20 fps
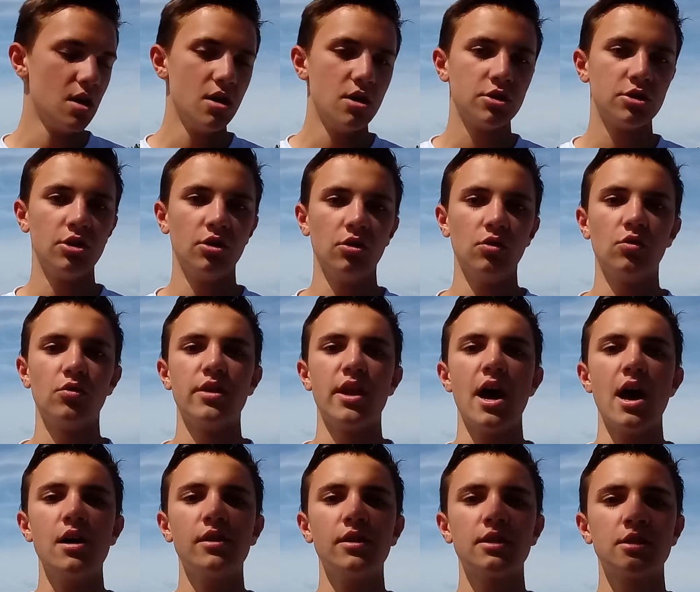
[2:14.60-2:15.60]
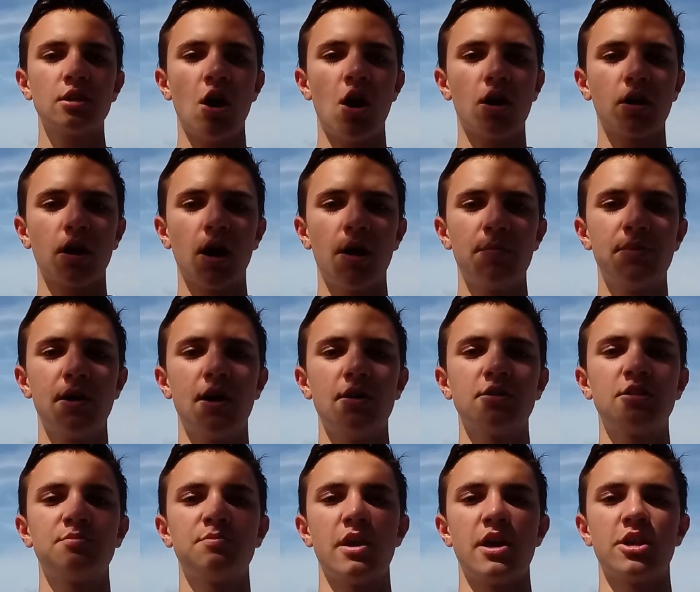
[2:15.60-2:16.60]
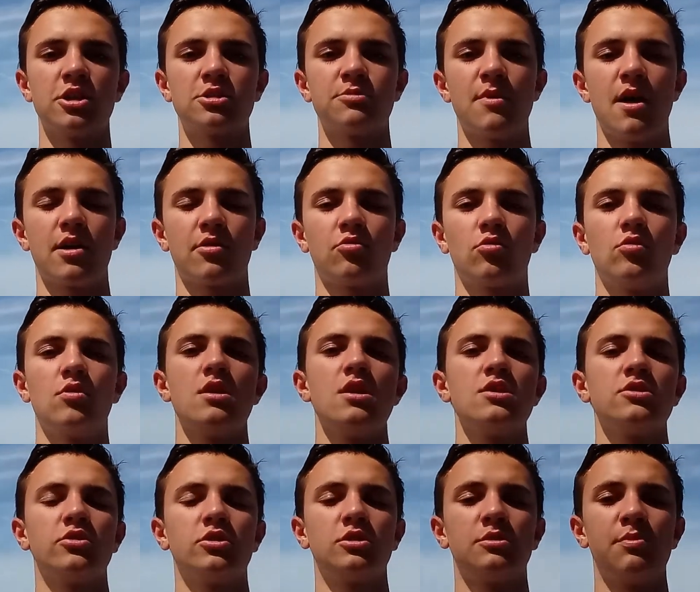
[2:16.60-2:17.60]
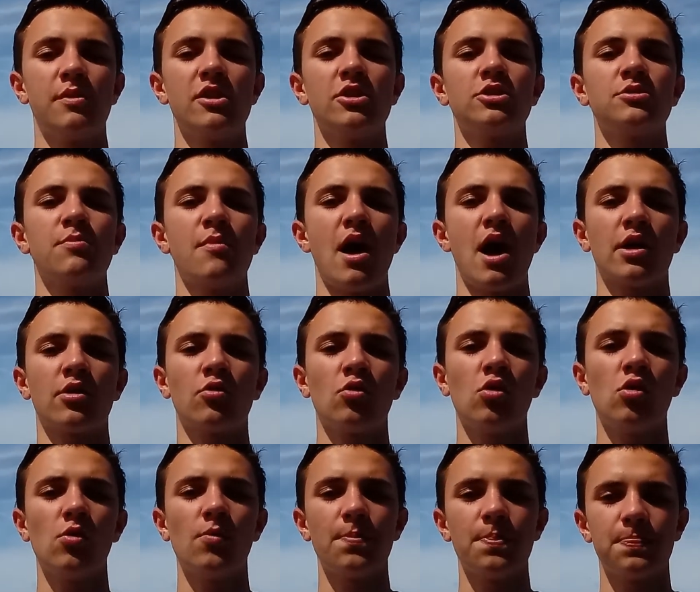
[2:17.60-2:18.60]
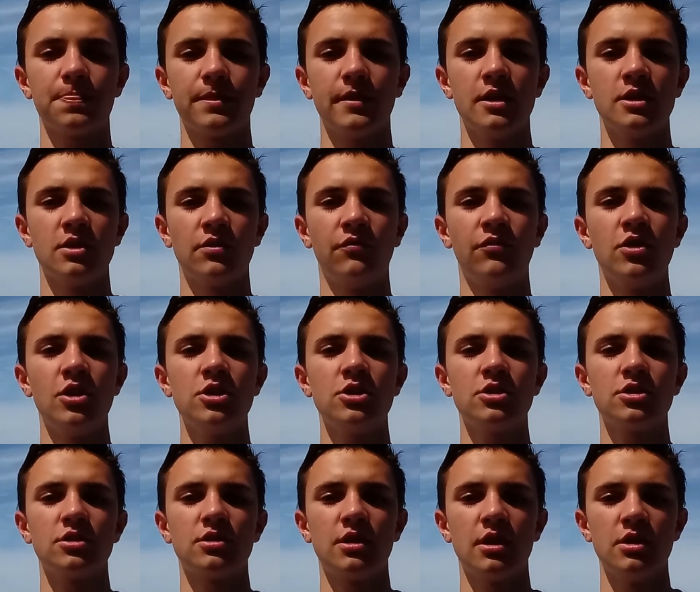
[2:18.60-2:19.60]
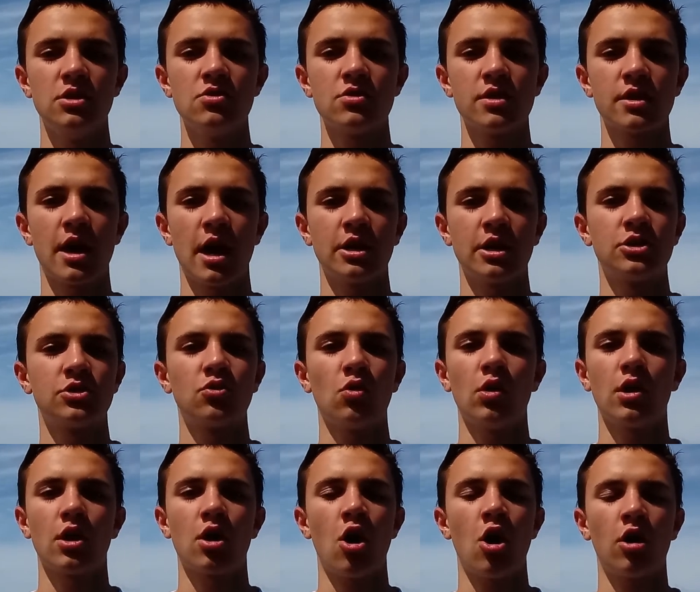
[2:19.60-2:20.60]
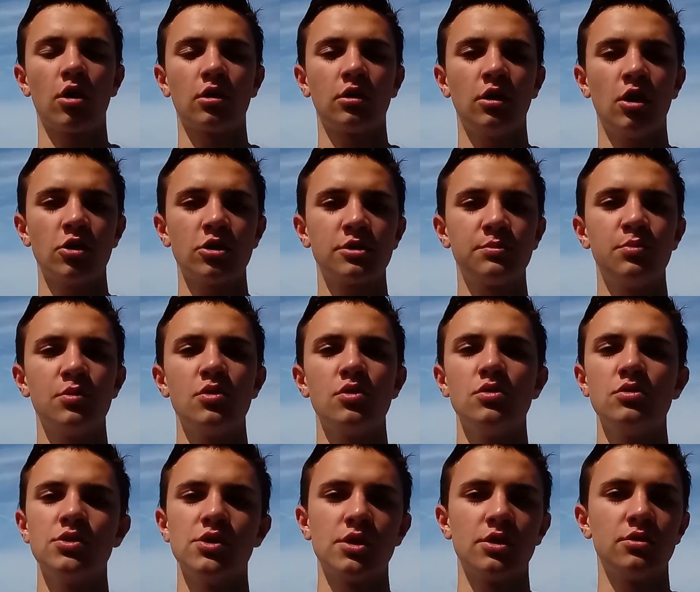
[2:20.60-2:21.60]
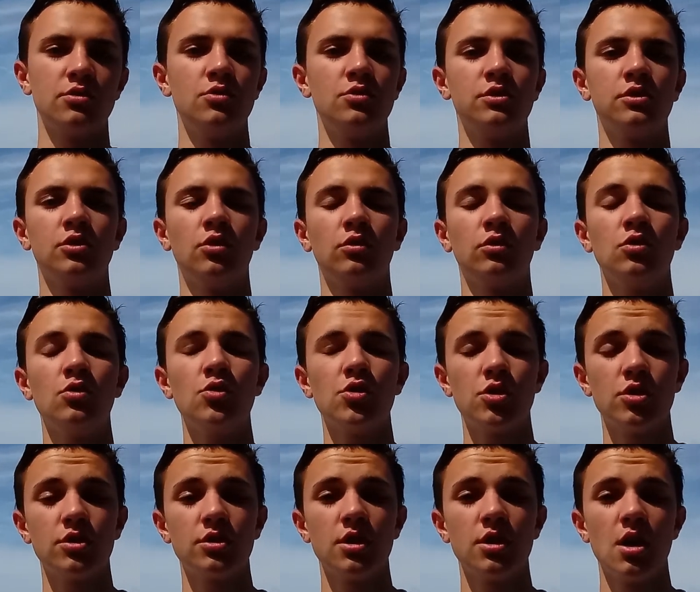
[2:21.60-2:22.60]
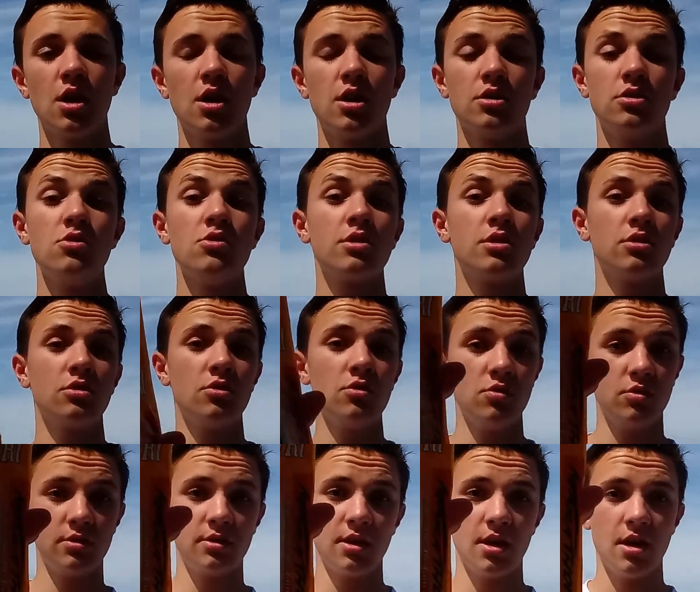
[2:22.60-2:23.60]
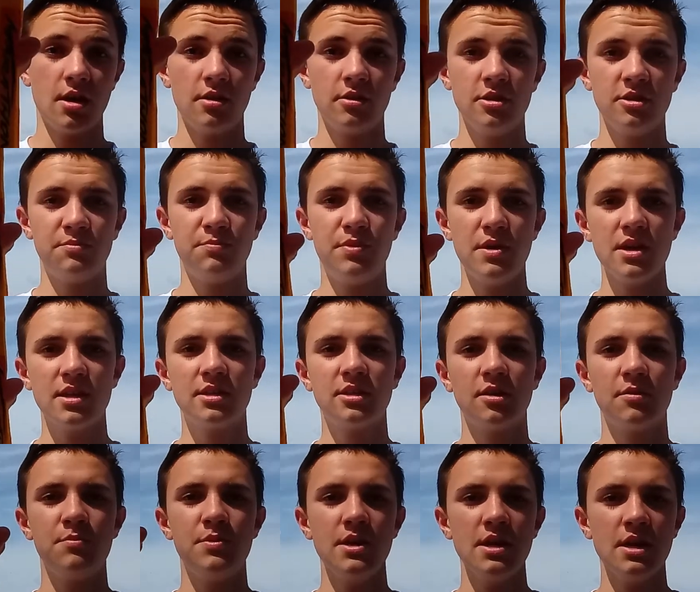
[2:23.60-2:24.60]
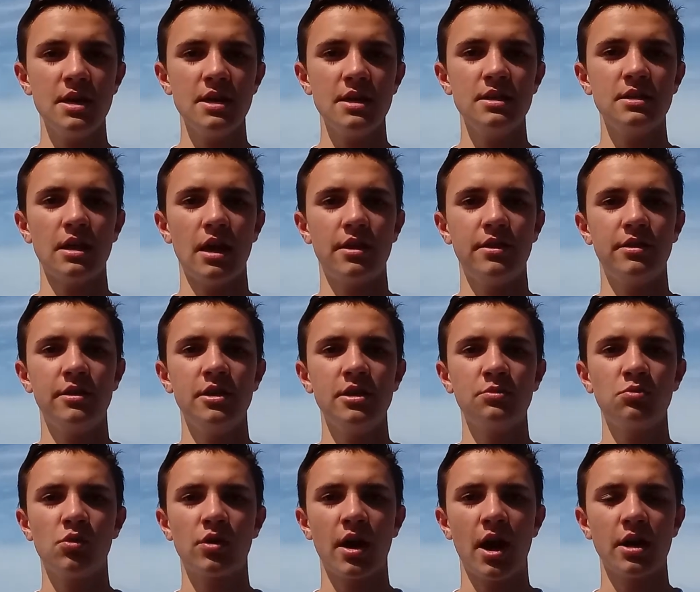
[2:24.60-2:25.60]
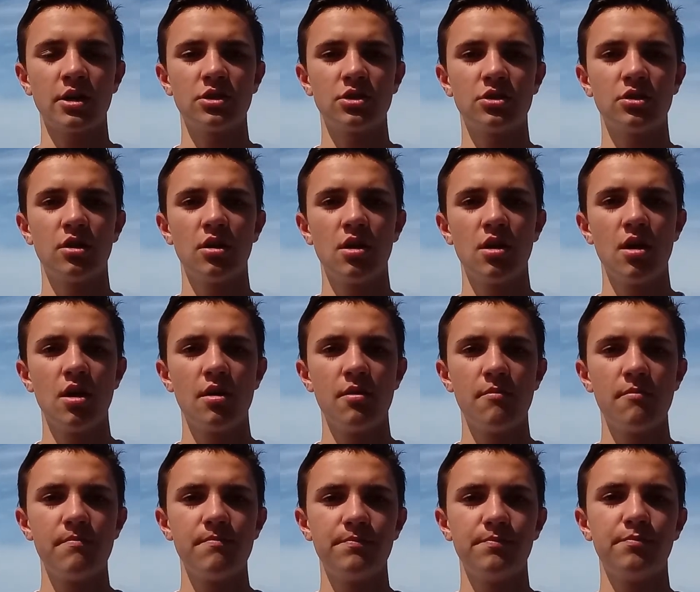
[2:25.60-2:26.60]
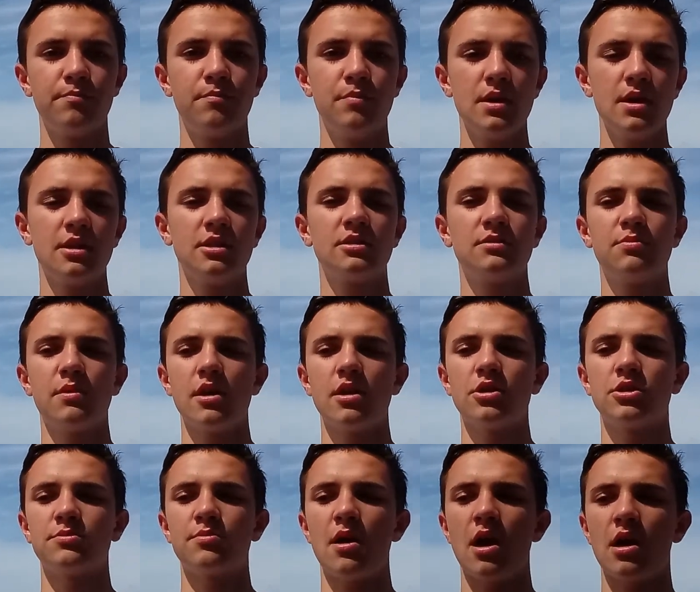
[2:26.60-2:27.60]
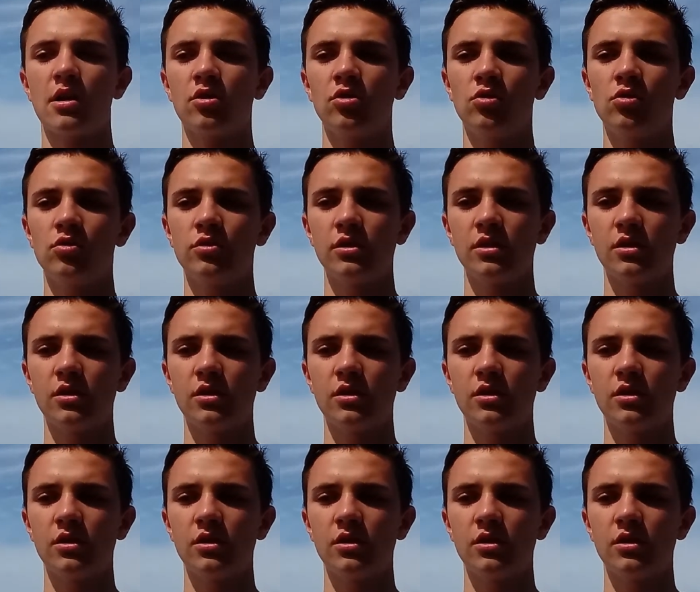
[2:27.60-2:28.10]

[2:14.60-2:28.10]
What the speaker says: So now let's talk about Spanish mackerel. So Spanish mackerel is a fish that you can catch trolling Clark spoons, you can use little lures, you can use these big sabikis, and these will catch big Spanish mackerel,